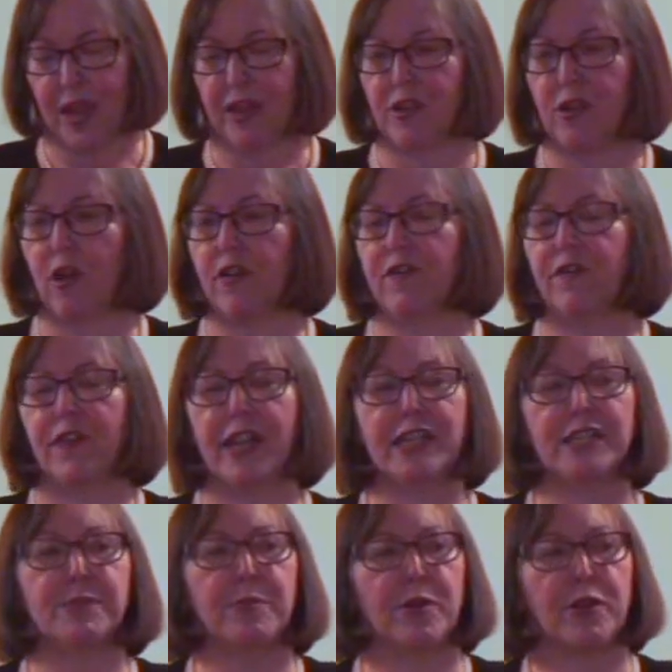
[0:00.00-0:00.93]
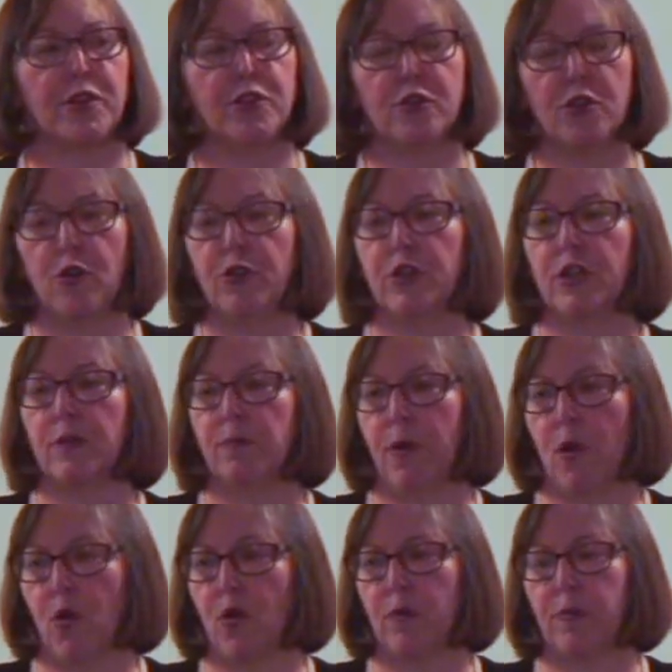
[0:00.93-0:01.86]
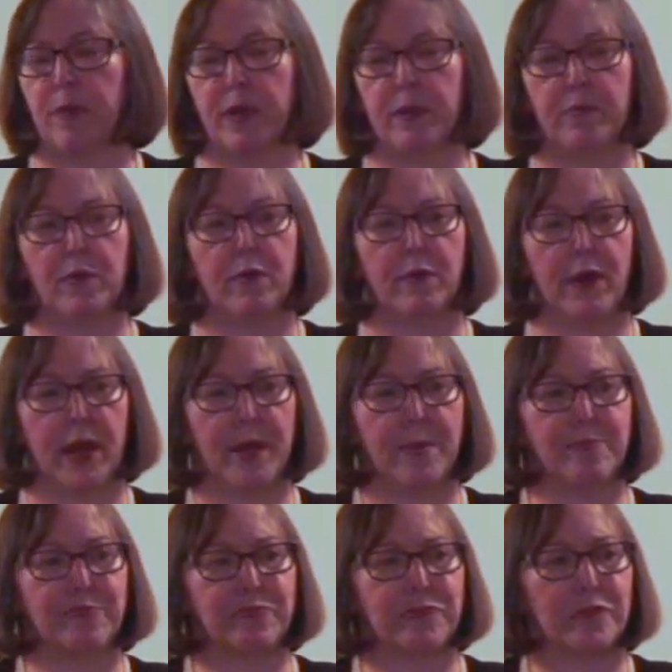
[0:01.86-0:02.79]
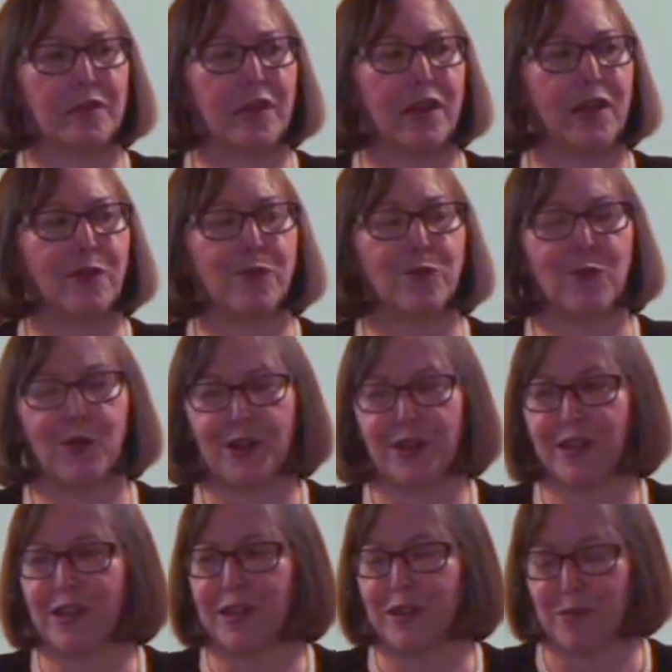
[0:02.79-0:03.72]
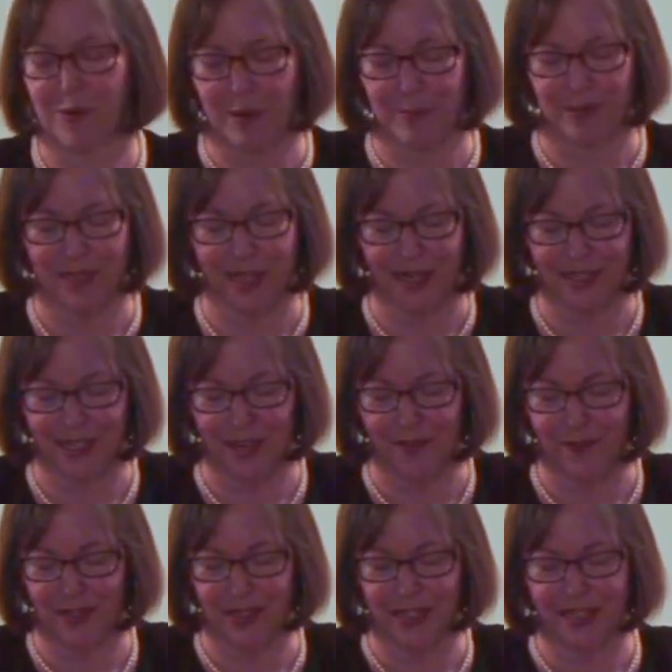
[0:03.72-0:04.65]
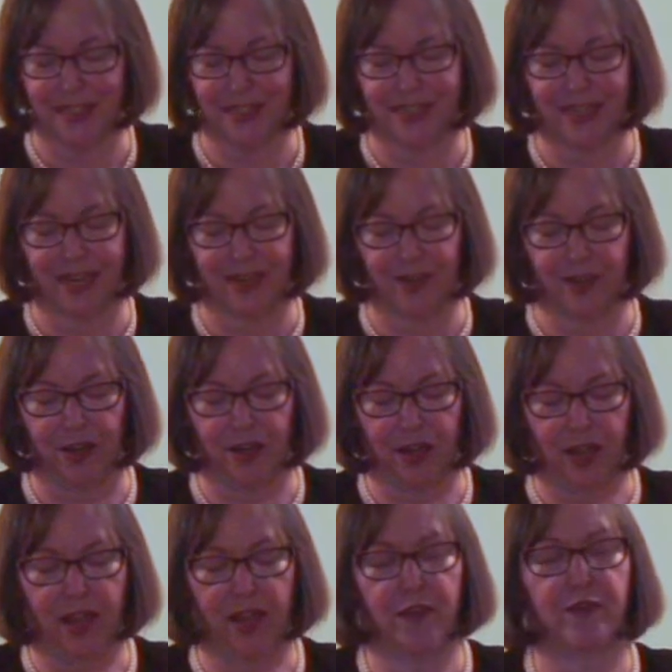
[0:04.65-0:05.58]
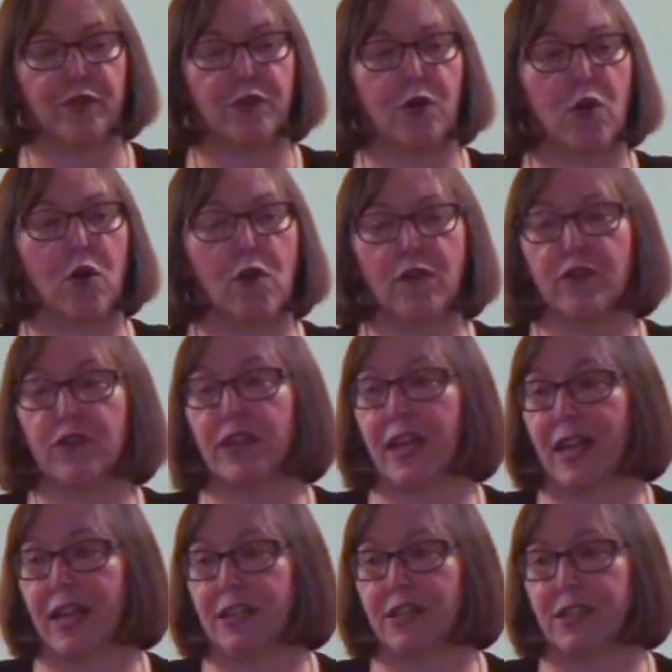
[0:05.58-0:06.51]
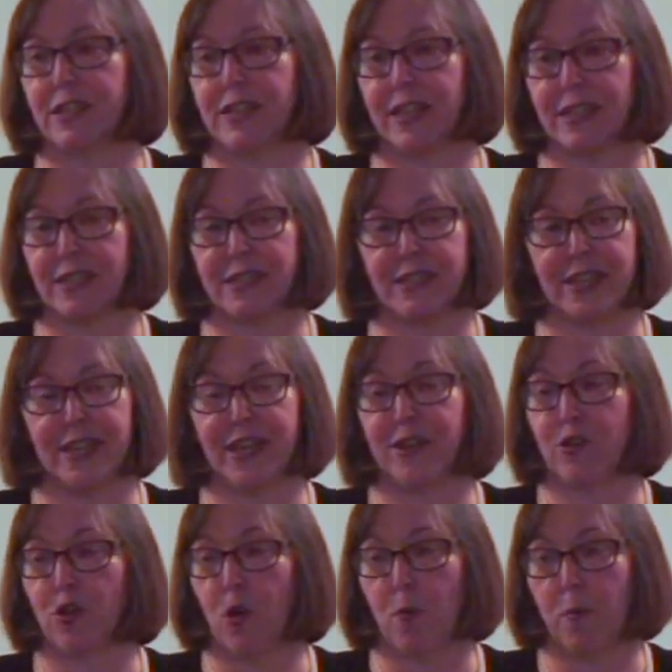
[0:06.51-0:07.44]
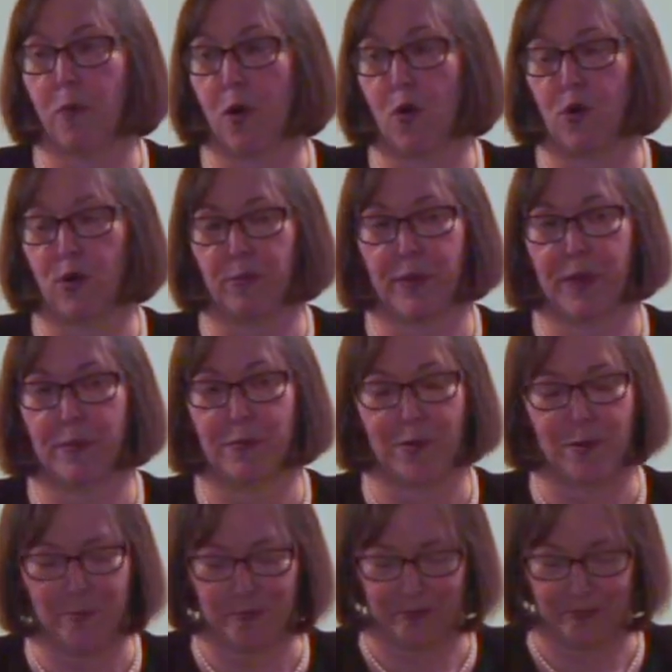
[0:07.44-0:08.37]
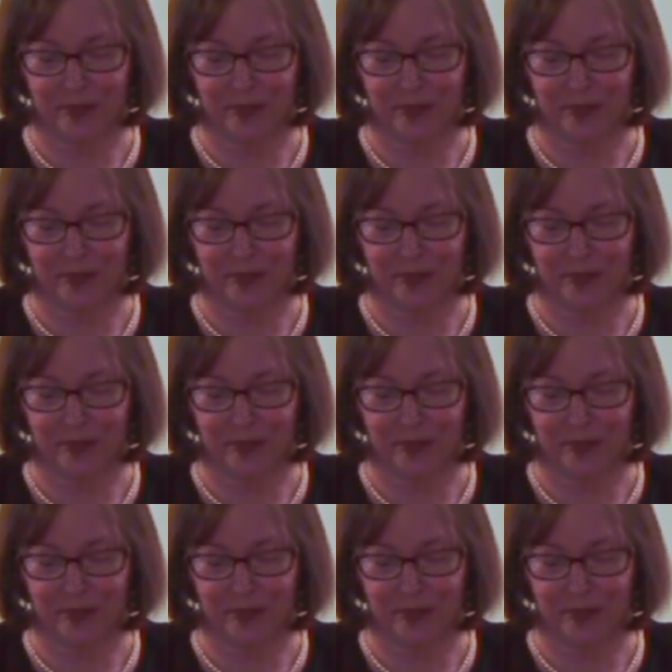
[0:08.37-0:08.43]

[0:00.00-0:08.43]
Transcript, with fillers: Now on Facebook, you know you can poke people, right? And one of the websites I visited said, if you're over the age of 16, don't poke people.